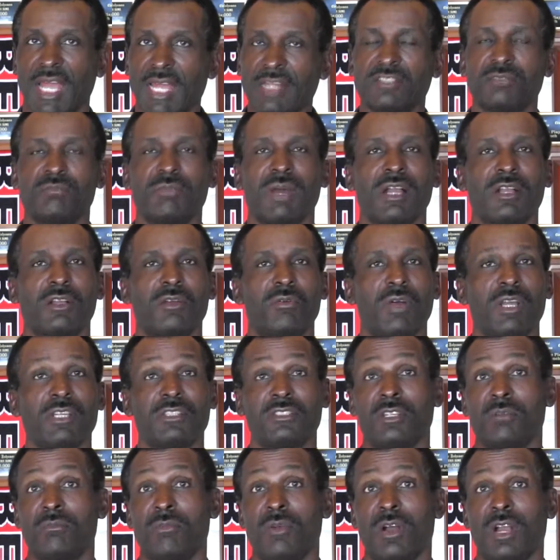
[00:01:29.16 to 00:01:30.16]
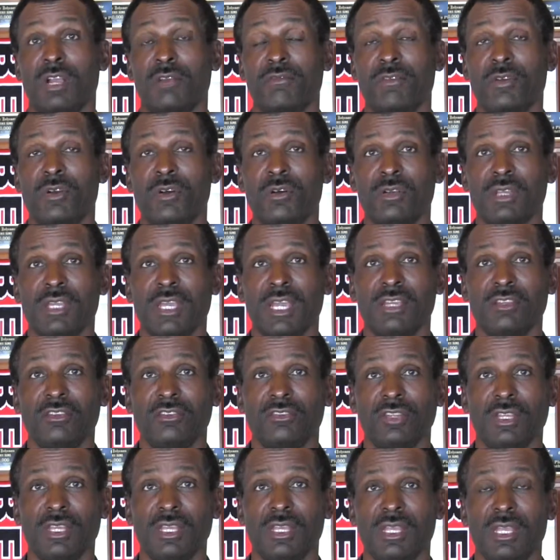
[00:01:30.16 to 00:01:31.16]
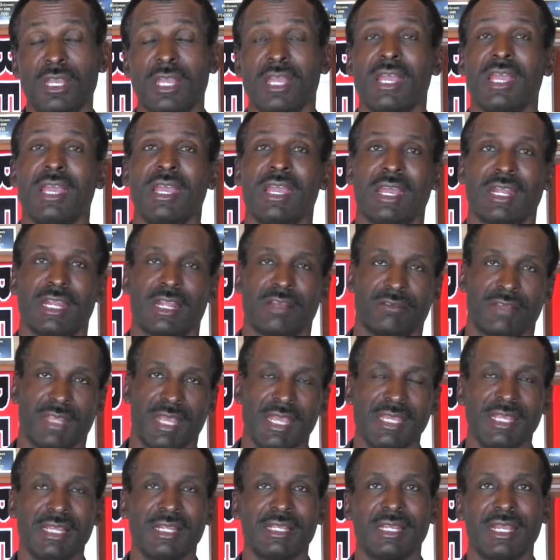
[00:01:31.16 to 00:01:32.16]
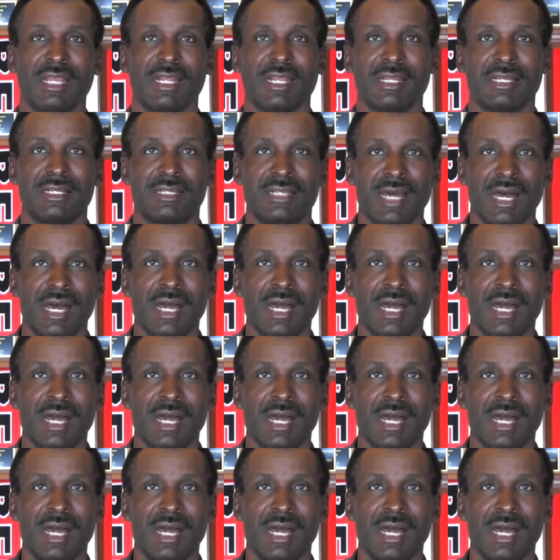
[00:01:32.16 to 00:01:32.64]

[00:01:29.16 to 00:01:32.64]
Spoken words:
That's my question mark for OKC. And if they can get it